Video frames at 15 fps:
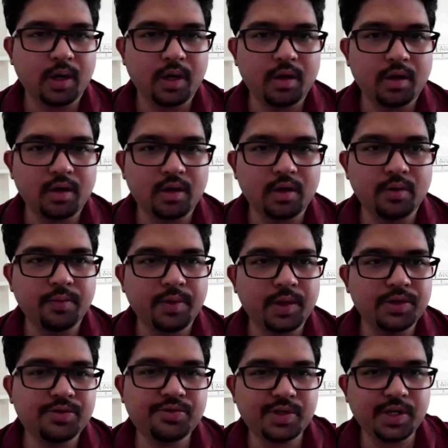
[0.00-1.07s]
Okay,
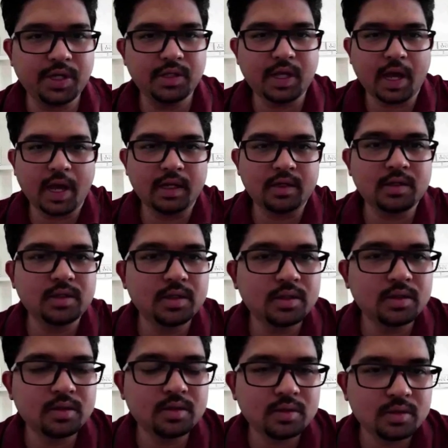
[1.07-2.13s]
here we see
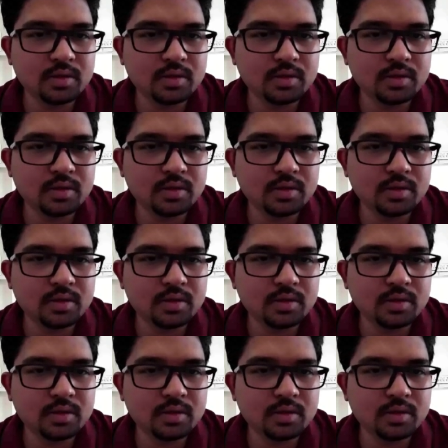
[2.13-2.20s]
that